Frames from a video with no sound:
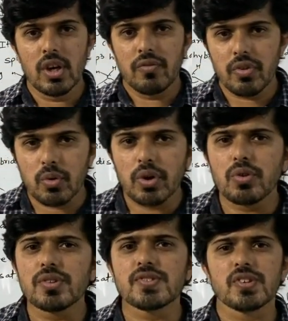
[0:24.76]
We are going to
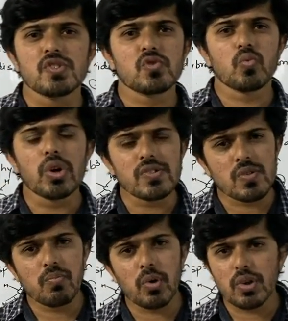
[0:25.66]
discuss what is the
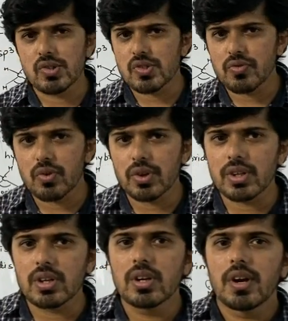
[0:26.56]
importance of
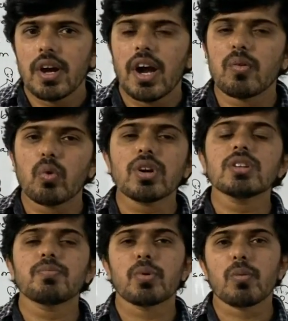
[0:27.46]
water and what are
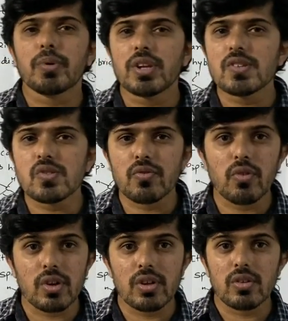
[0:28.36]
the properties of
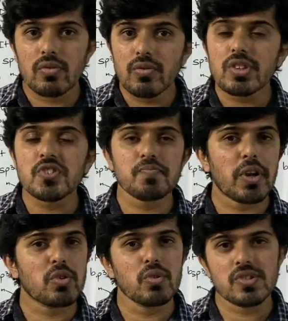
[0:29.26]
water with
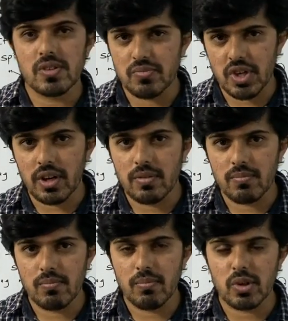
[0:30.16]
respect to our subject.
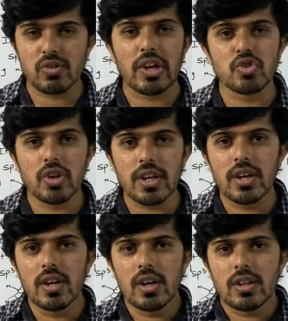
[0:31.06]
Because actually,
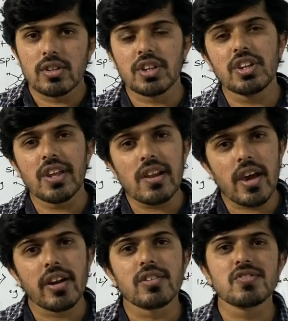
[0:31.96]
the detailed
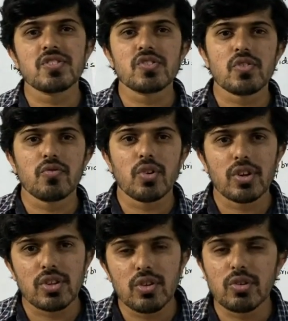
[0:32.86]
characteristics of water
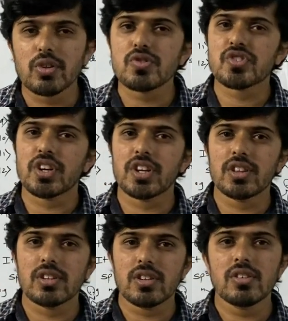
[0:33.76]
you are going to study
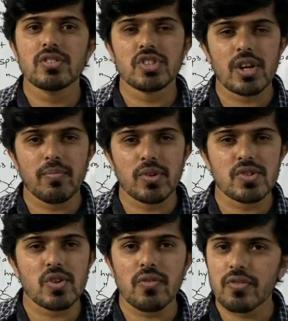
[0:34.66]
in the
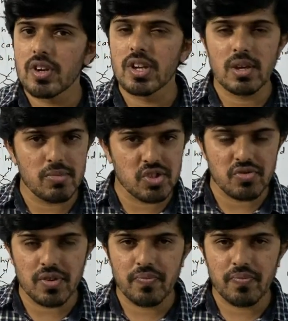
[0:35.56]
chapters of chemistry.